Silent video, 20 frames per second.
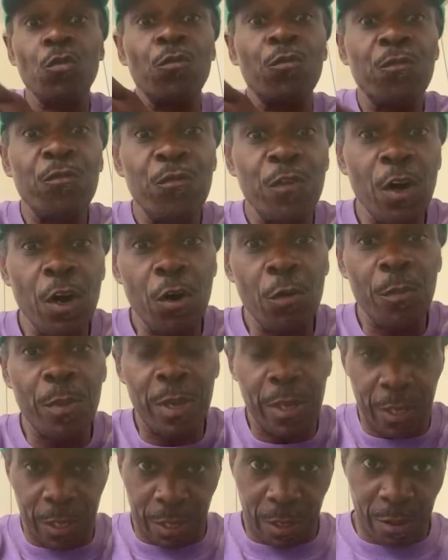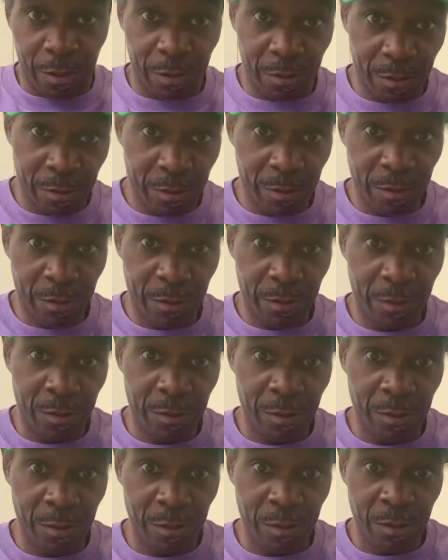filming it
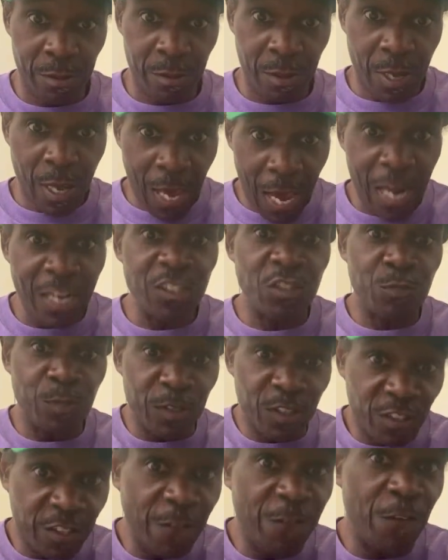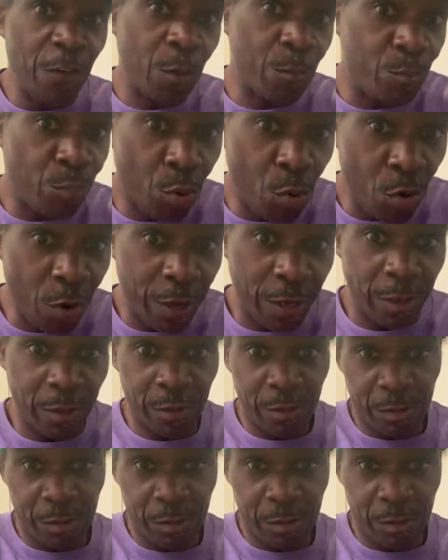at a specific point.